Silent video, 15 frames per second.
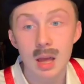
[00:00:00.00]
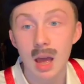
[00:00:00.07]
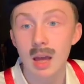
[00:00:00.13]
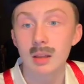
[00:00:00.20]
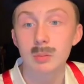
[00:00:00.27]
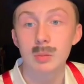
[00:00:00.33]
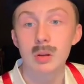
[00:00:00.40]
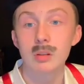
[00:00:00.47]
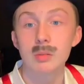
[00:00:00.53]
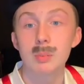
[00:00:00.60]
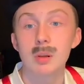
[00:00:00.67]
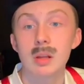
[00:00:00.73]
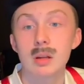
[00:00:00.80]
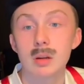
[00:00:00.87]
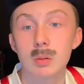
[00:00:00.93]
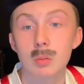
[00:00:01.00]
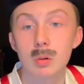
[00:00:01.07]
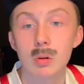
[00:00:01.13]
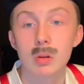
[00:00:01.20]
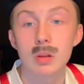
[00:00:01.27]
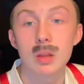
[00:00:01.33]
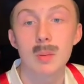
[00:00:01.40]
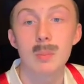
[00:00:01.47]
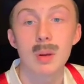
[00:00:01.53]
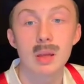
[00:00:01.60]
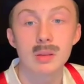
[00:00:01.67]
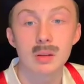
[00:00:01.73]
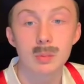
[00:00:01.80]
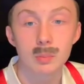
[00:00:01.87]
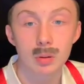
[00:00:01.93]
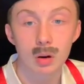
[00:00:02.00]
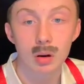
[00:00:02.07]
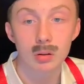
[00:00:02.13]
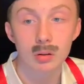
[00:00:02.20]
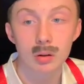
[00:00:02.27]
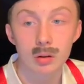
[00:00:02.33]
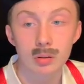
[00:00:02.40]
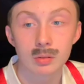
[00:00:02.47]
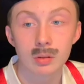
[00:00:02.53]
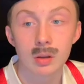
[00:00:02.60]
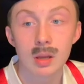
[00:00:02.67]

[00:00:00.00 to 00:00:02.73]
as well as playing a role in impending progress,